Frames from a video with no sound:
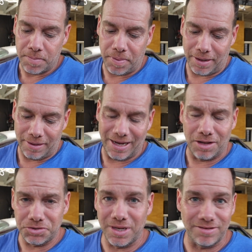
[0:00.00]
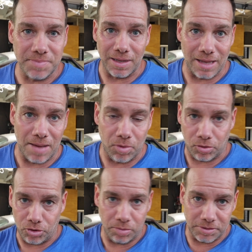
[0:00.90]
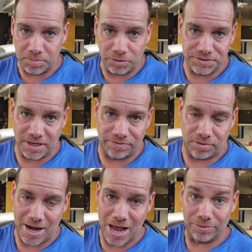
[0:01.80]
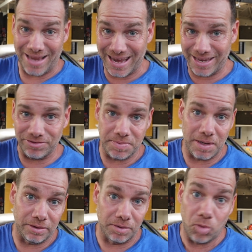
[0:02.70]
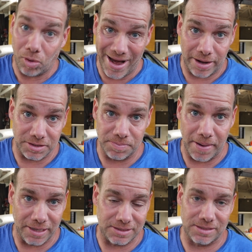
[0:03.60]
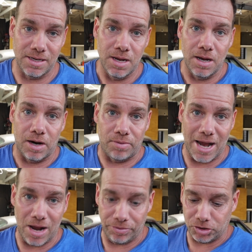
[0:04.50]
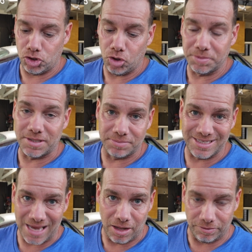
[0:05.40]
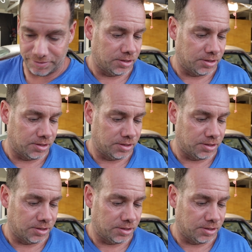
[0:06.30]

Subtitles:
But it also gives lot more room to move stuff around and gives me a little more airspace around the tubes themselves.